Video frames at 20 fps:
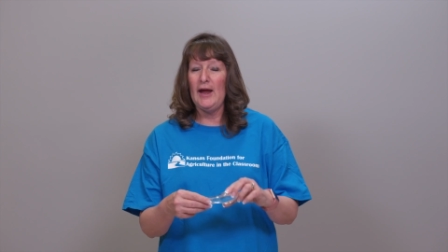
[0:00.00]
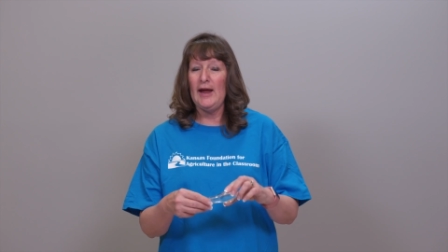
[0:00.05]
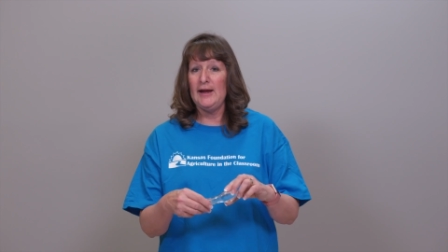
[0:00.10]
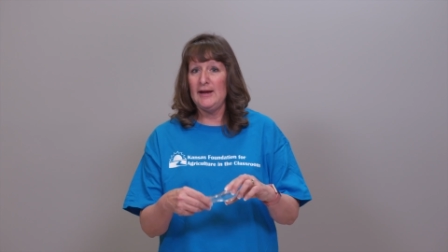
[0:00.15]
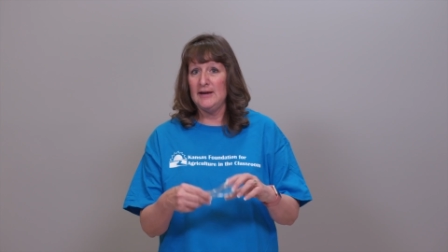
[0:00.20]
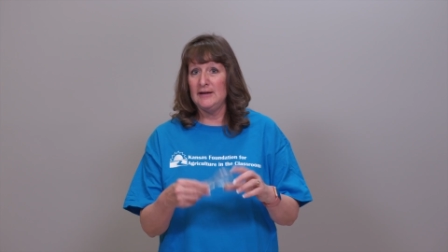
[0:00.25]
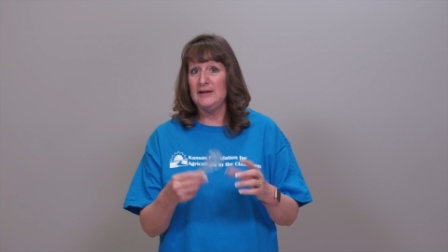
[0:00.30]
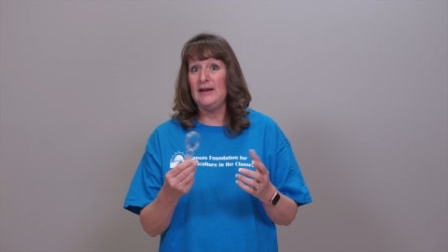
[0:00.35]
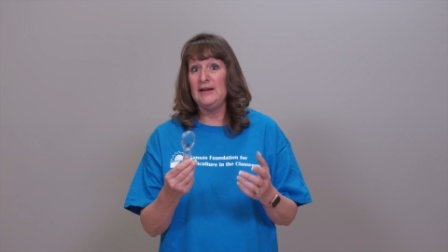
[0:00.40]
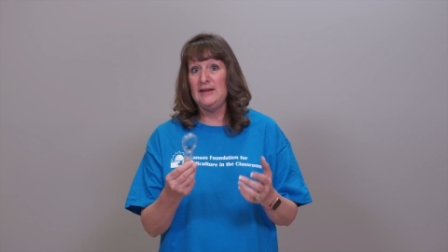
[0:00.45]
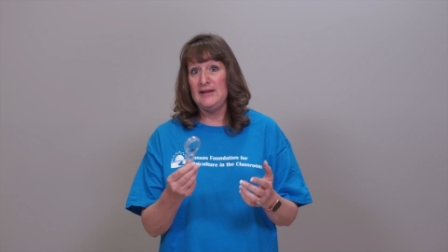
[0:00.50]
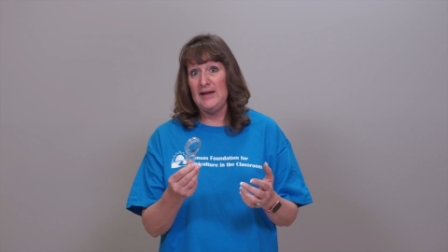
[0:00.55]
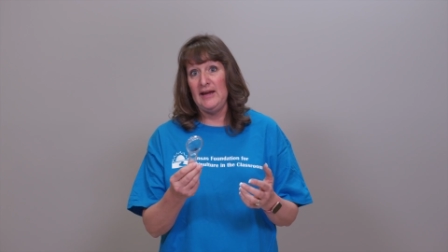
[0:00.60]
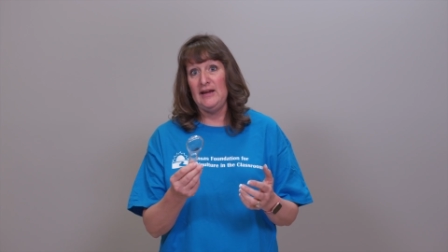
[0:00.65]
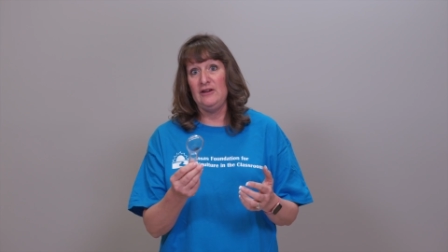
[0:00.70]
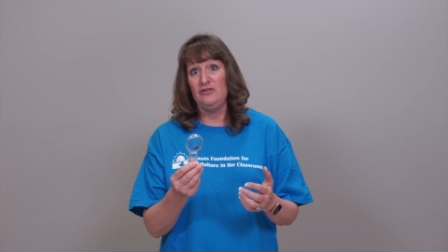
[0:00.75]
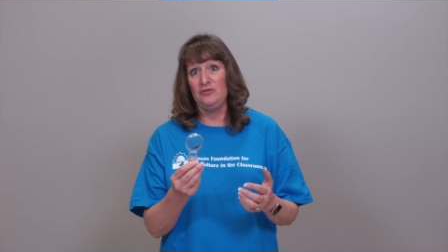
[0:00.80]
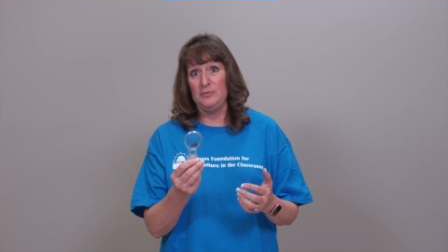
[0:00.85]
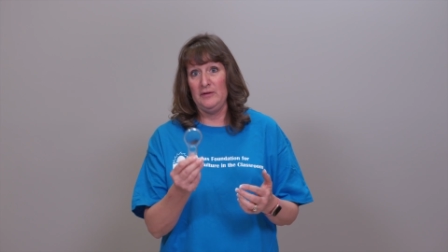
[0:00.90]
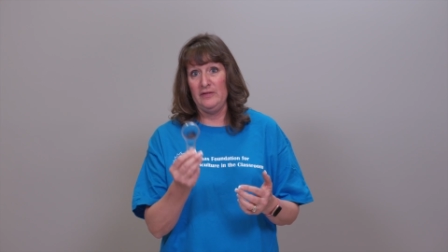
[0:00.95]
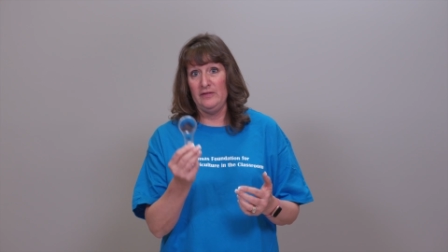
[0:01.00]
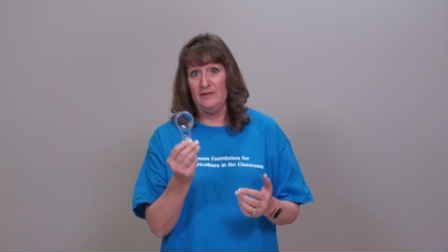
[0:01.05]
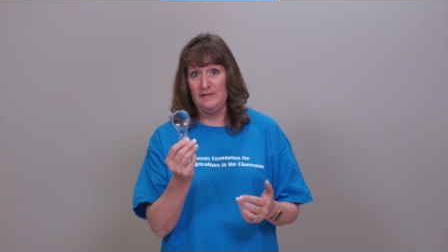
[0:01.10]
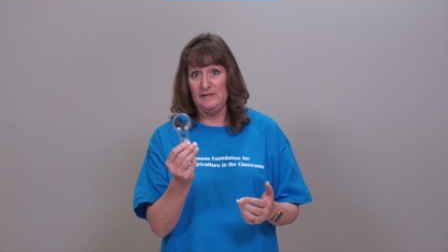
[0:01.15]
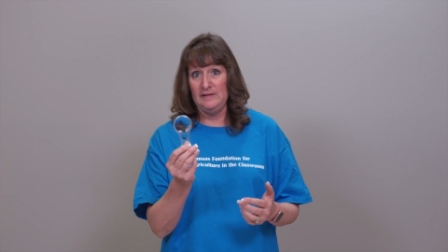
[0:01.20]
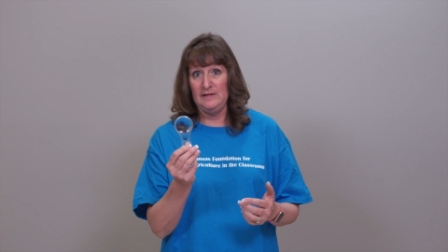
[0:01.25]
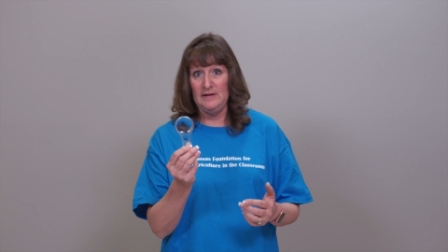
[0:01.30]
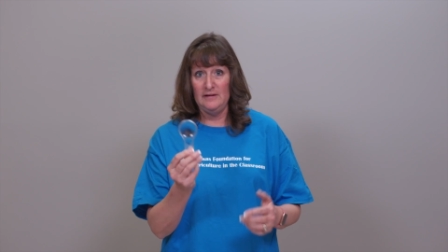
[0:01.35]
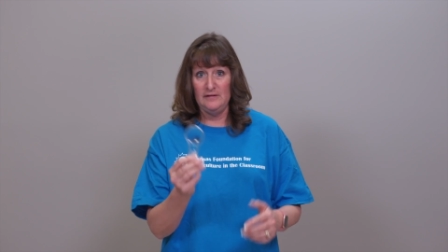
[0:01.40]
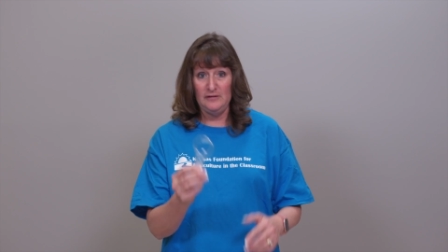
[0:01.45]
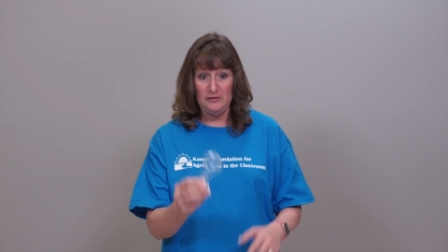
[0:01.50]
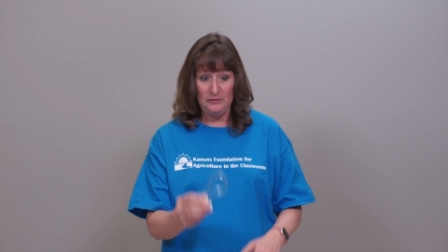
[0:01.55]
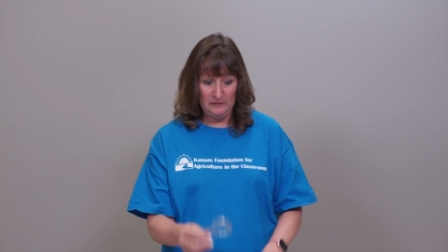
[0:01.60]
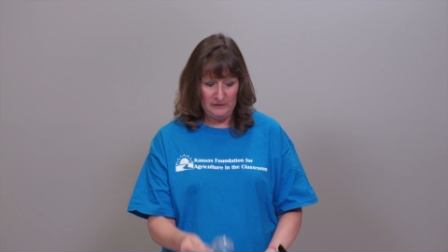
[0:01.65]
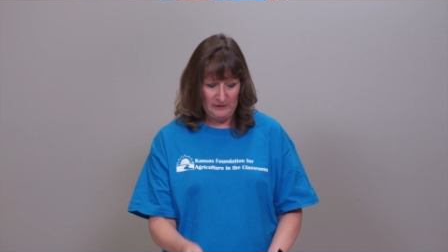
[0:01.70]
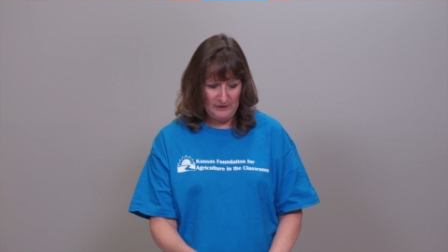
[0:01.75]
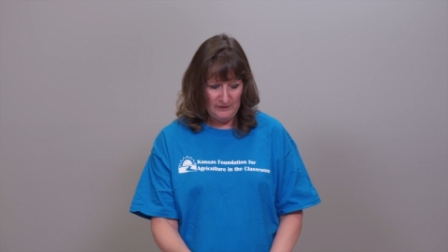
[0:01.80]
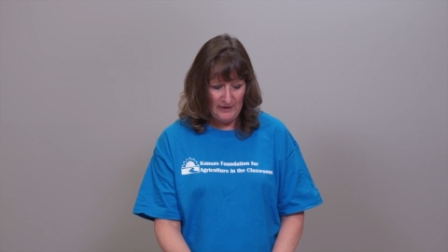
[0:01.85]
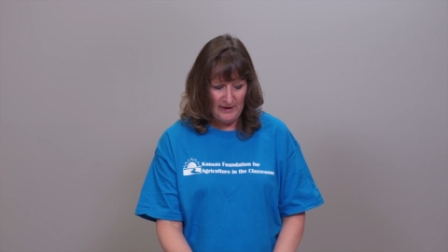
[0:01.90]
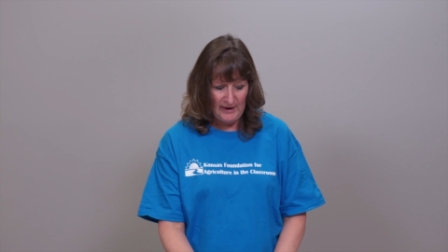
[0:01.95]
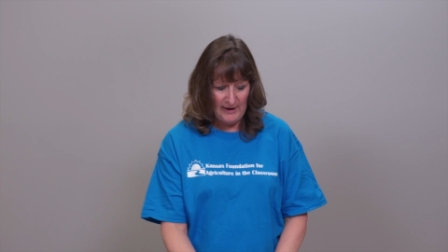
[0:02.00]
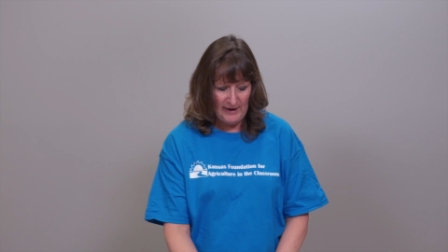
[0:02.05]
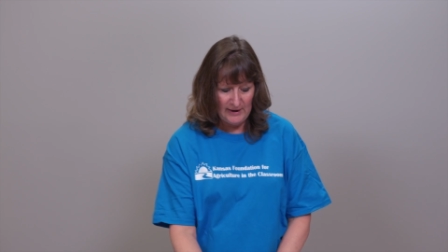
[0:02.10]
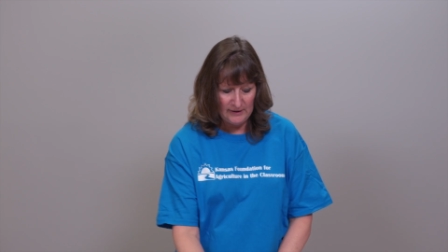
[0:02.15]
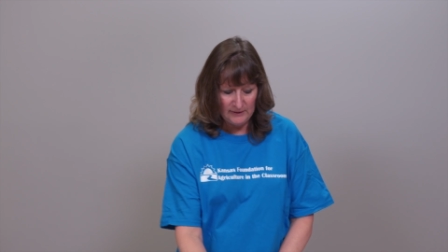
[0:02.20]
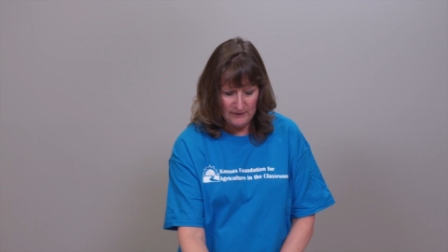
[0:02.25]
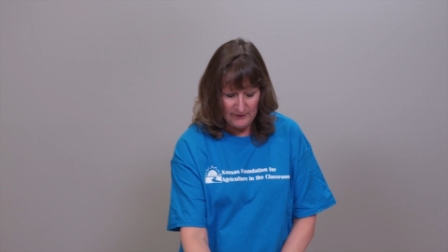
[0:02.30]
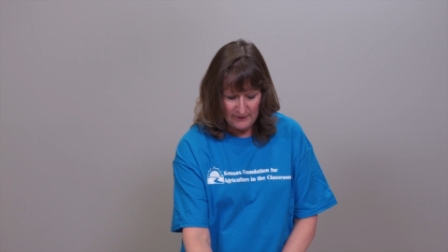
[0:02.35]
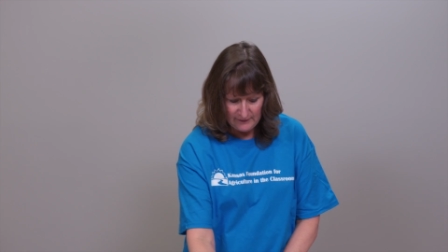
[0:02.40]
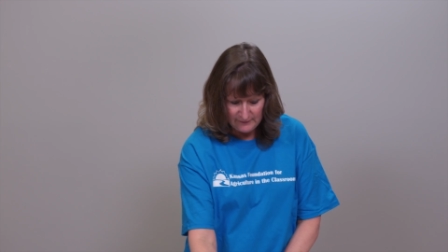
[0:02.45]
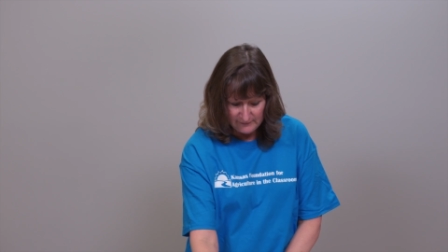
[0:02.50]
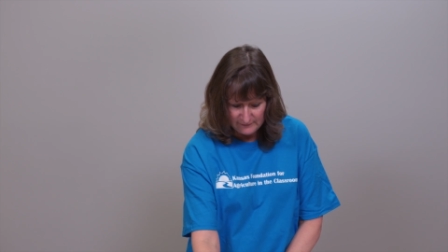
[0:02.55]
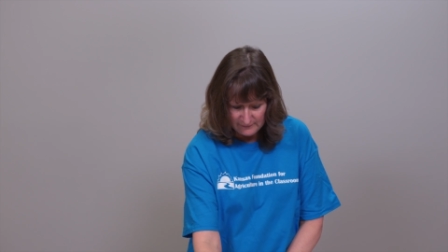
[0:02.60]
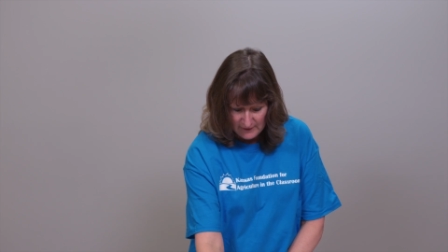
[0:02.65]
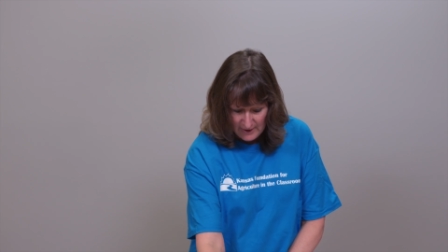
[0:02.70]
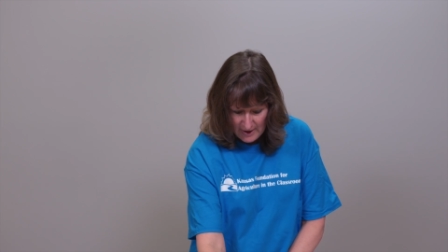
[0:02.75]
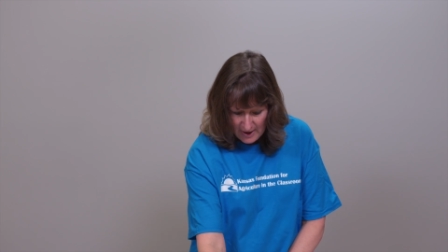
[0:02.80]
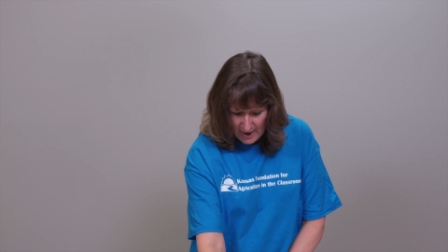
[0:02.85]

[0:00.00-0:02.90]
and engage with the seeds using the hand lens.